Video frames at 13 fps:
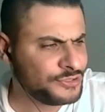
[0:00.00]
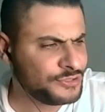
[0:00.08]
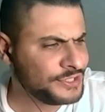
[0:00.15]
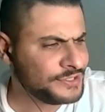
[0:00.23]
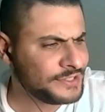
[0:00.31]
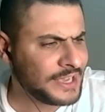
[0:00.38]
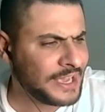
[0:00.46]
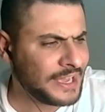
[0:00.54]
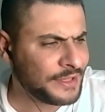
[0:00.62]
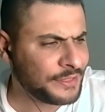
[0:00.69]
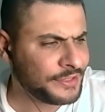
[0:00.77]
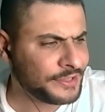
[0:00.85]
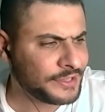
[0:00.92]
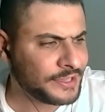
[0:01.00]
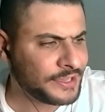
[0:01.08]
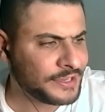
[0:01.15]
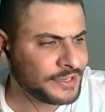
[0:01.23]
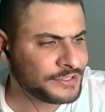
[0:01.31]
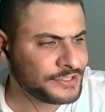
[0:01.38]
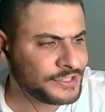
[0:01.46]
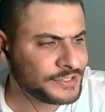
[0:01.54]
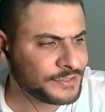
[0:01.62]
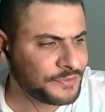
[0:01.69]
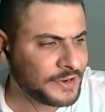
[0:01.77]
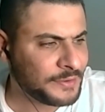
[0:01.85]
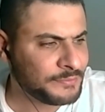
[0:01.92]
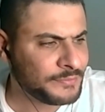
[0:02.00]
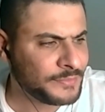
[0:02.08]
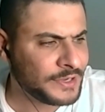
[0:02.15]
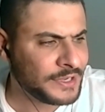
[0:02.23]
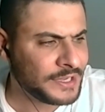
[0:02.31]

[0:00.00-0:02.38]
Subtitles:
She's, I think, she's from